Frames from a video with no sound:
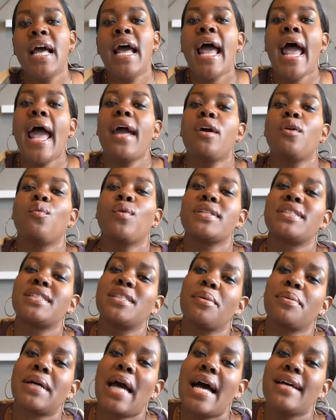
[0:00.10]
Hey, what's up,
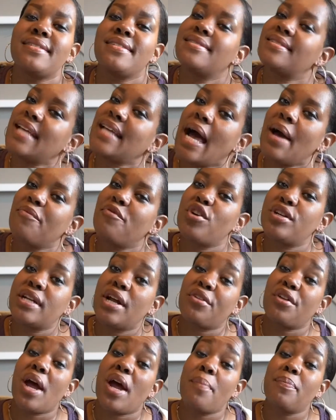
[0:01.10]
guys? It's time for another
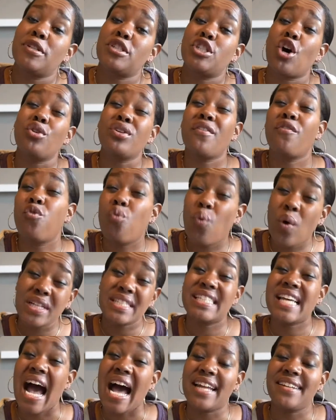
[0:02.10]
episode of What's
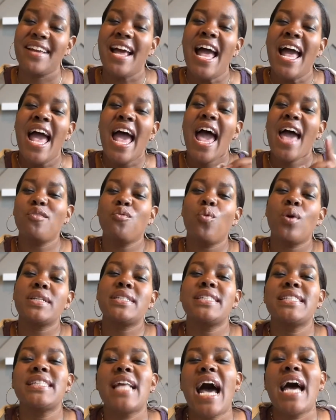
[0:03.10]
Hot and What's
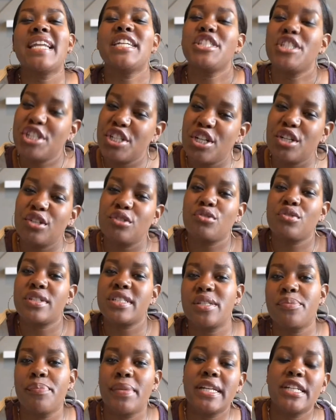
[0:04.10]
Not in Children's
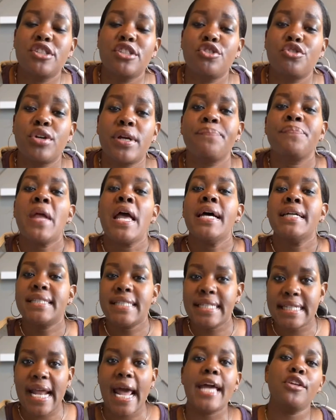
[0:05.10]
Ministry.
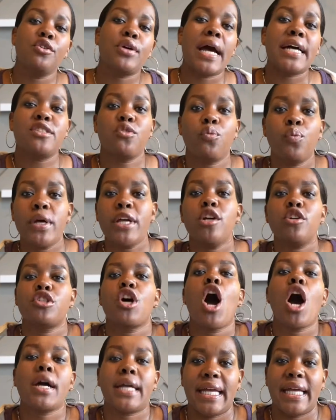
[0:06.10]
Today, you guys, we are
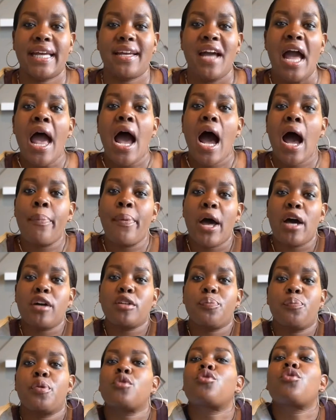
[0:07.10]
talking about
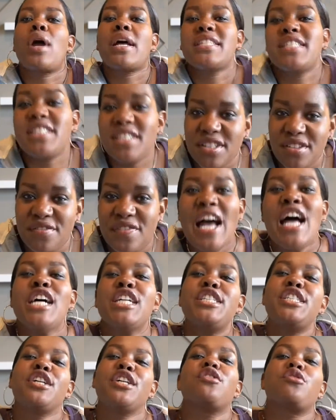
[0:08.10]
progressive
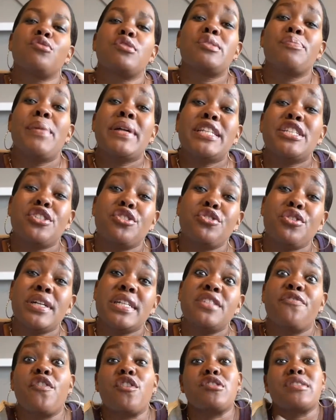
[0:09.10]
children's ministries
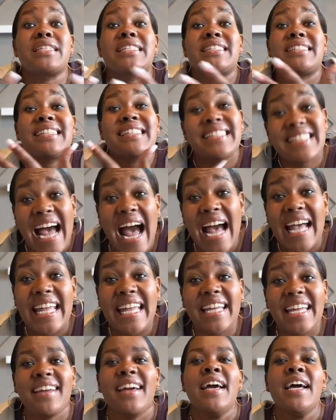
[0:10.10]
versus
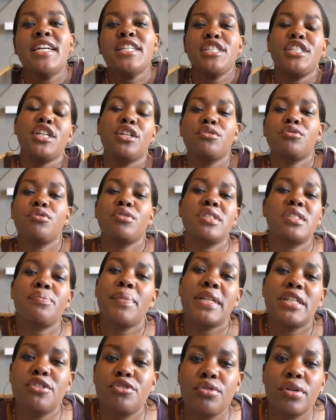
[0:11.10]
dying children's
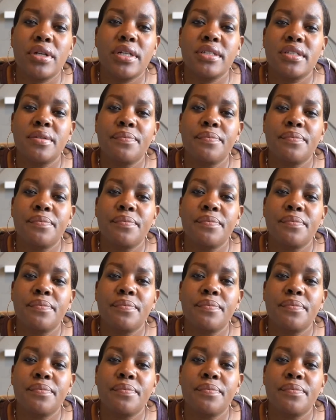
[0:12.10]
ministries.